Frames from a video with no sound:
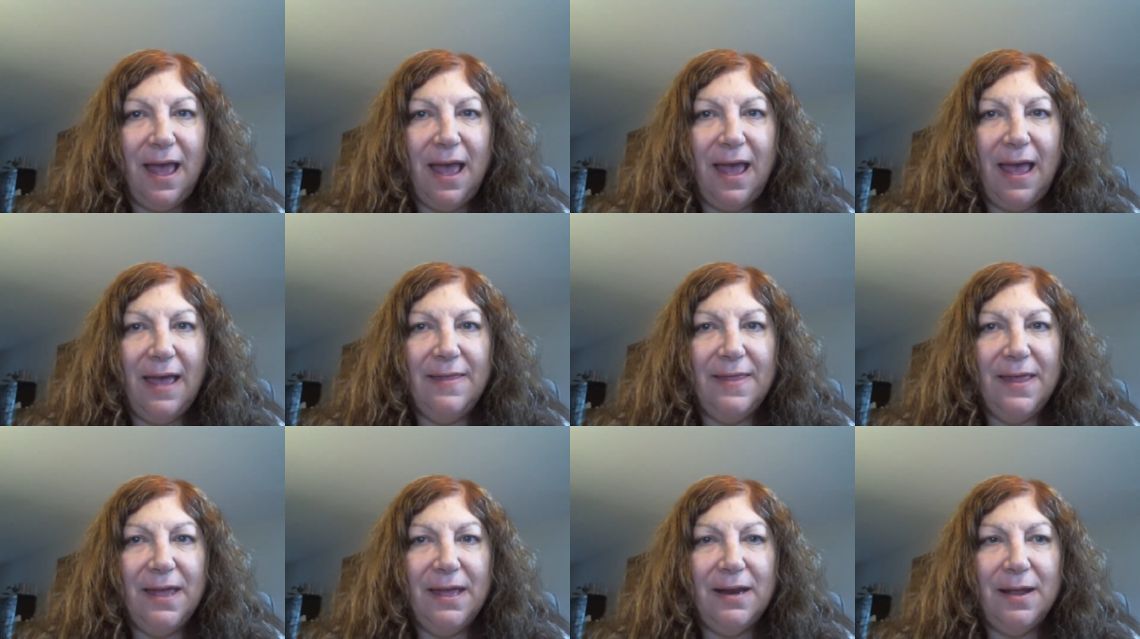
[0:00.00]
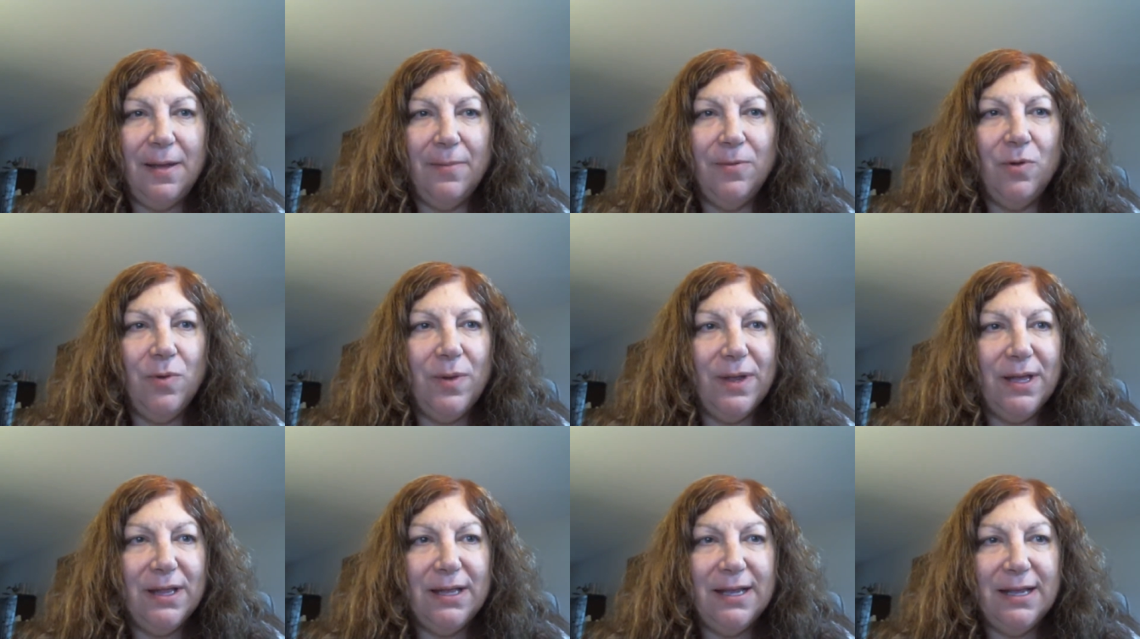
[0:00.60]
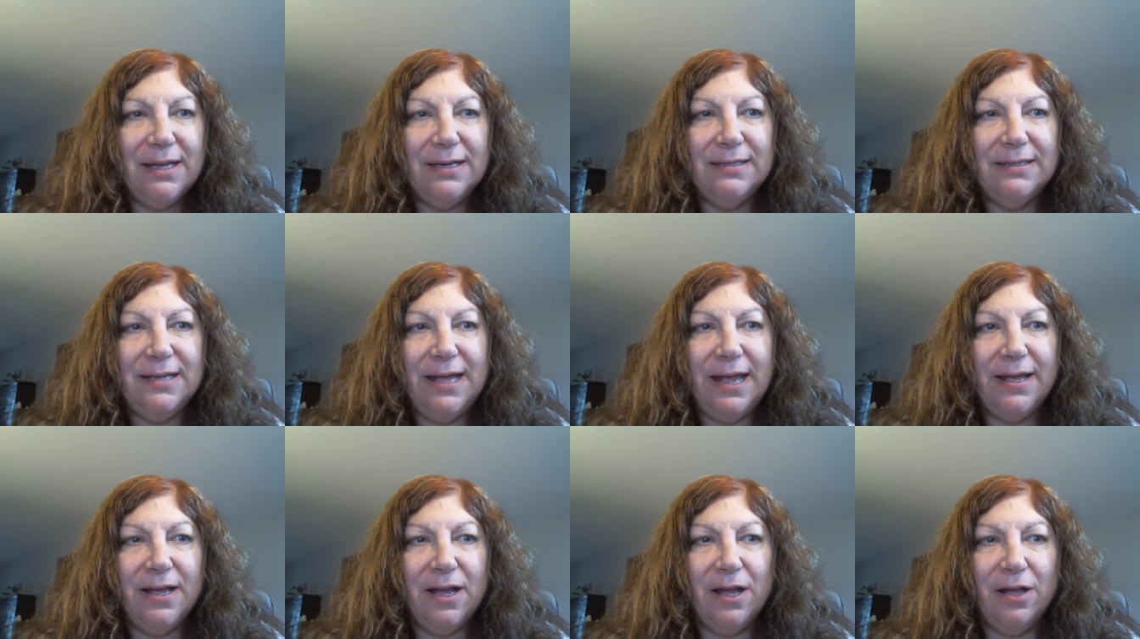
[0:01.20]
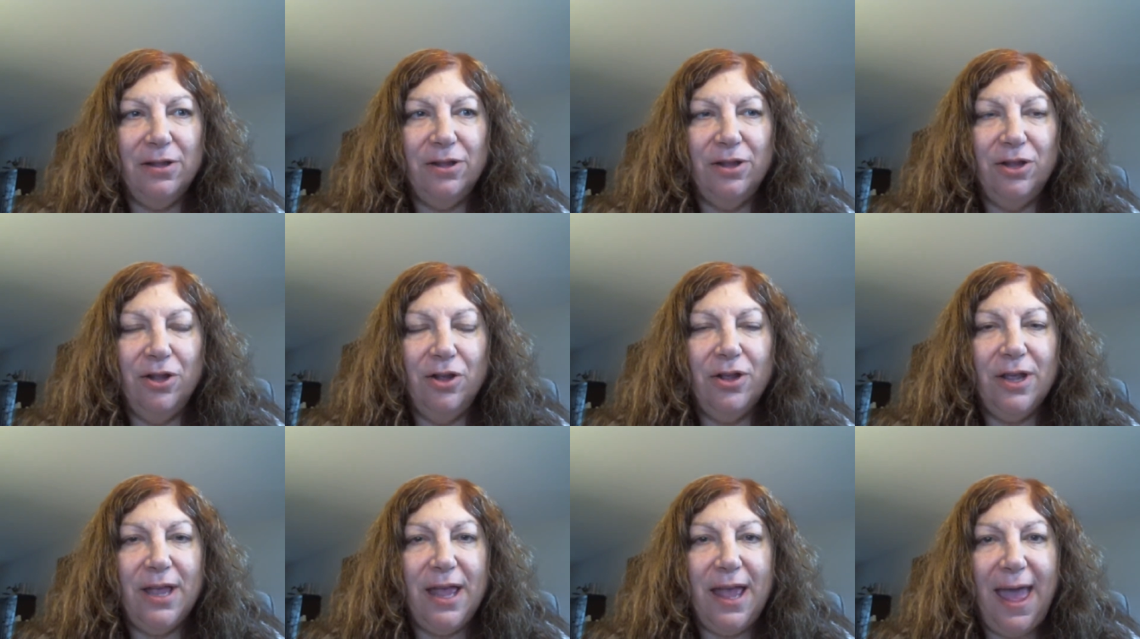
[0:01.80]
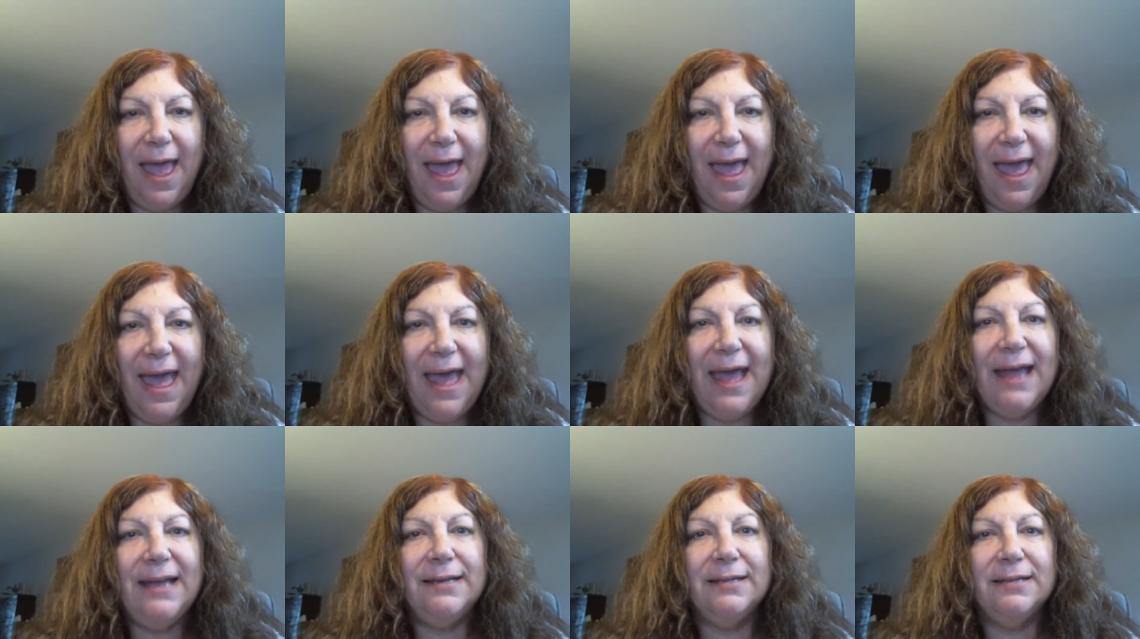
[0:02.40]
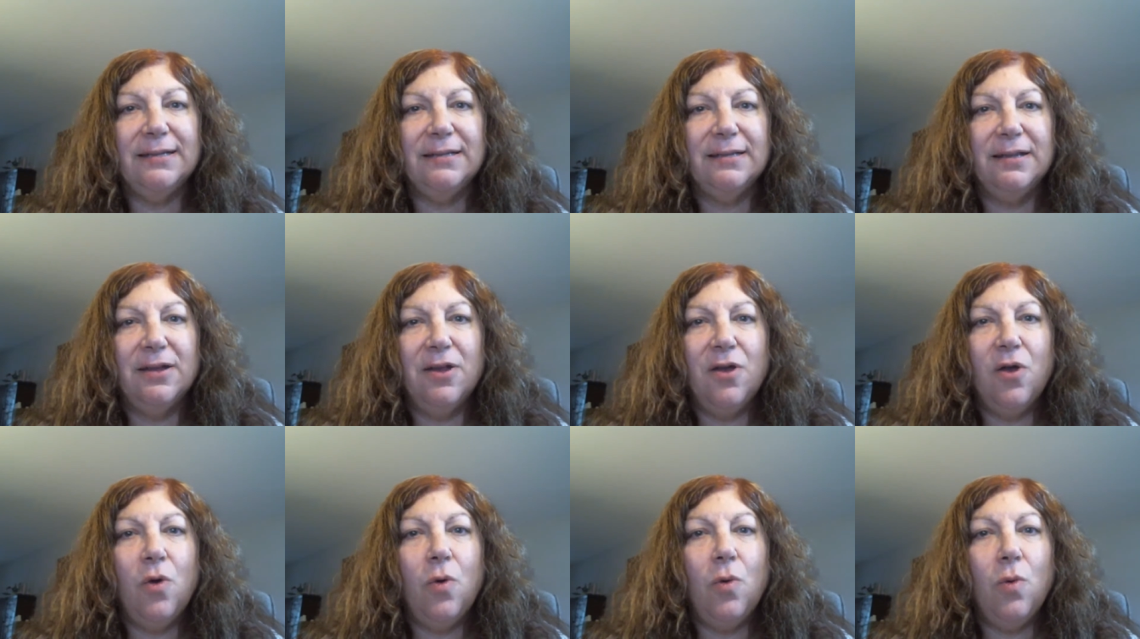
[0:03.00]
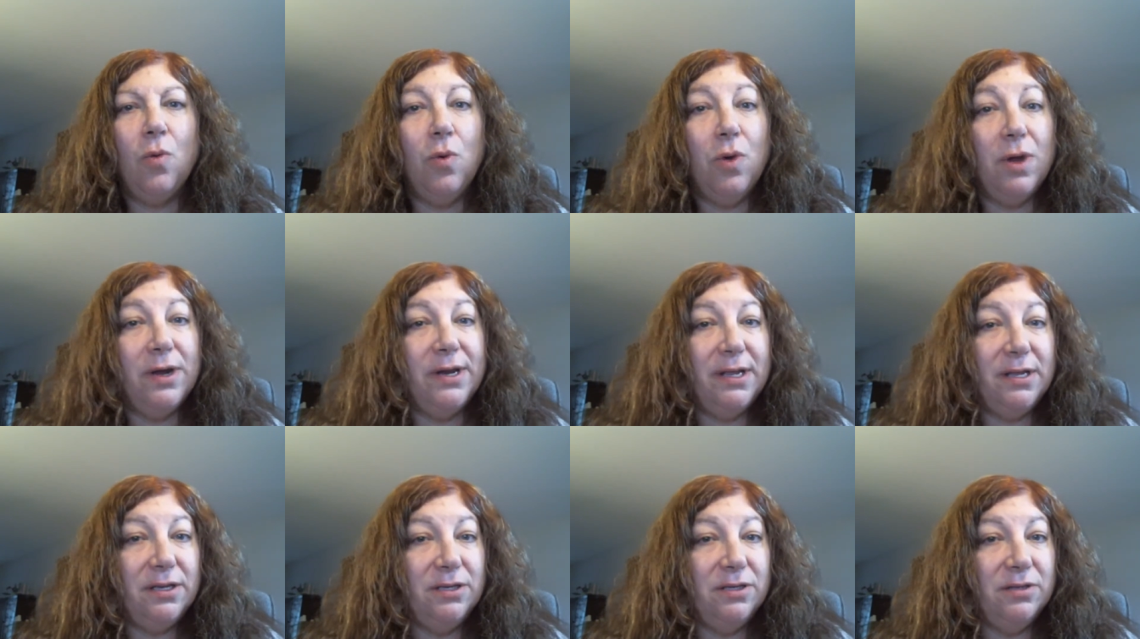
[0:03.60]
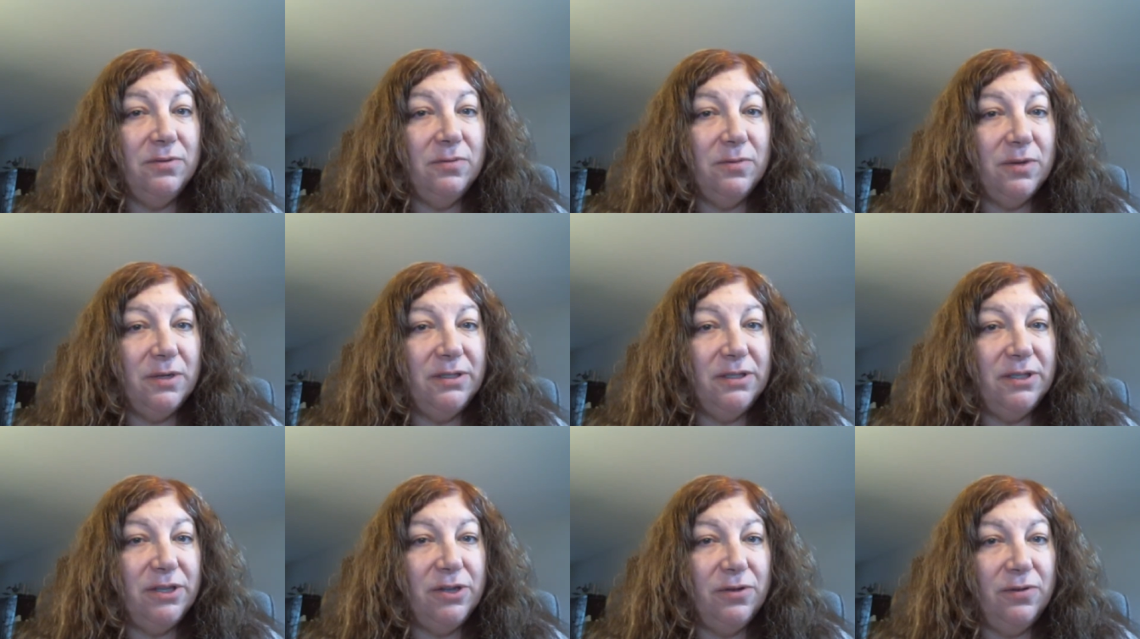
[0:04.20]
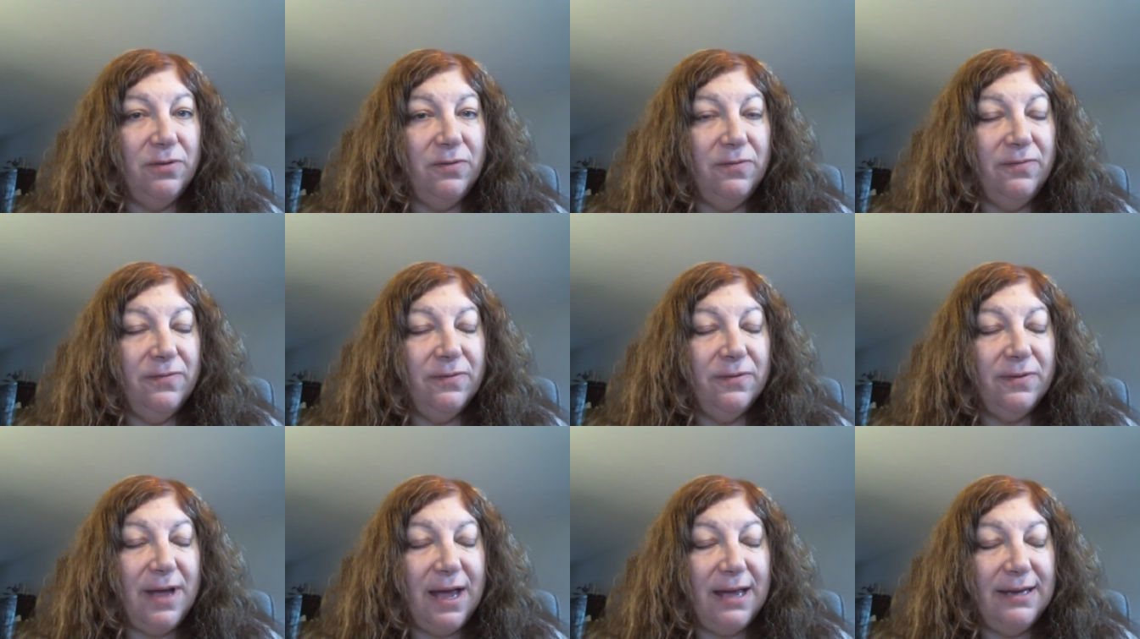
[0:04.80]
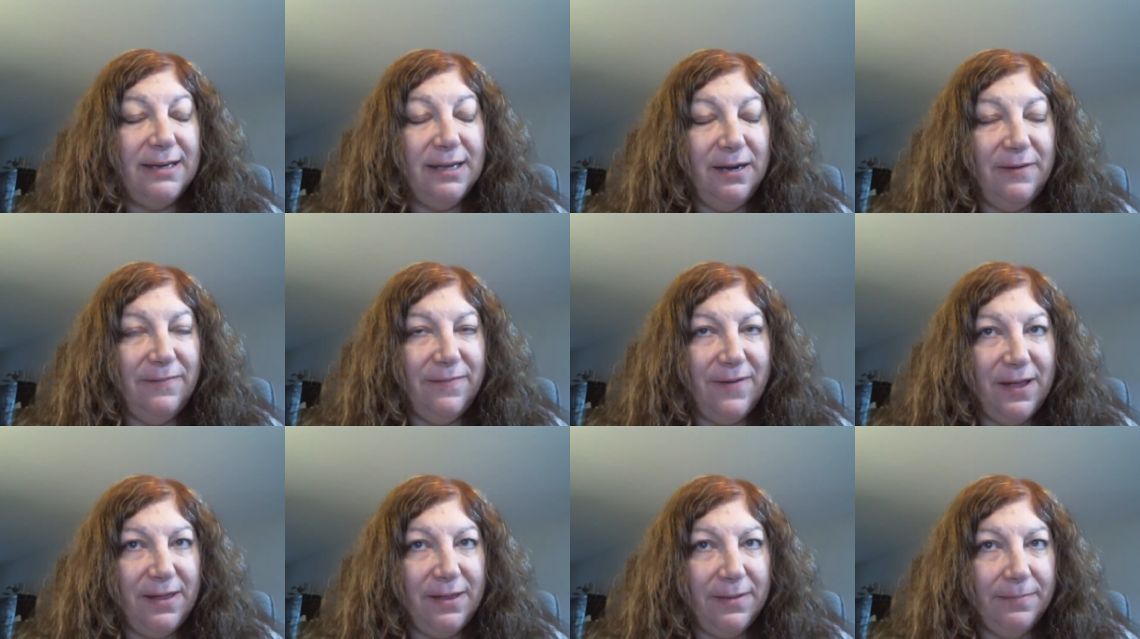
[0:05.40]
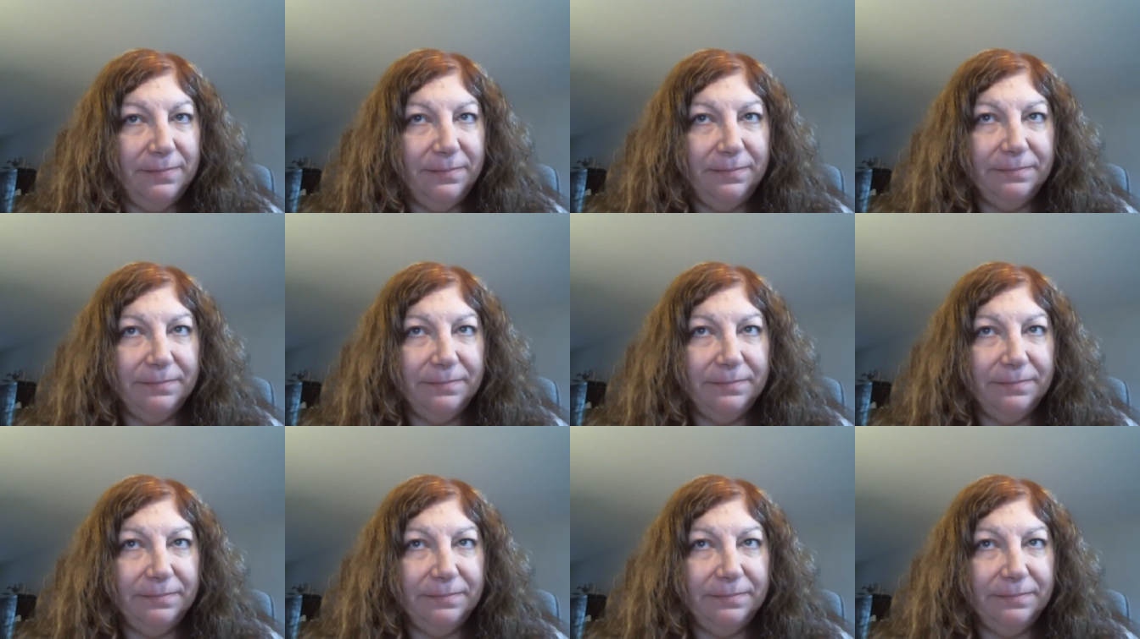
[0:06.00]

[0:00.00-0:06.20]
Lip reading: and then I'm quickly going to take a look at what do you do once you've identified them.